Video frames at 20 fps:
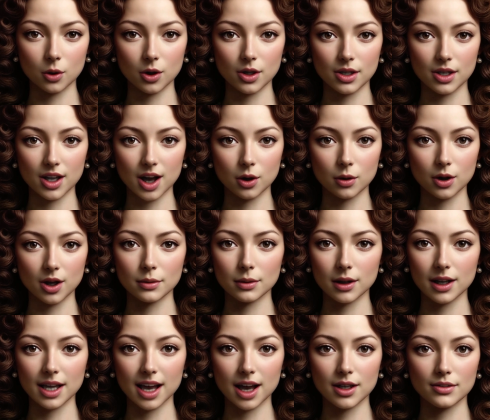were sown in
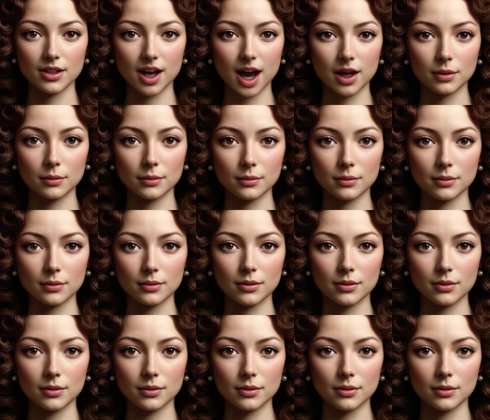my lifetime.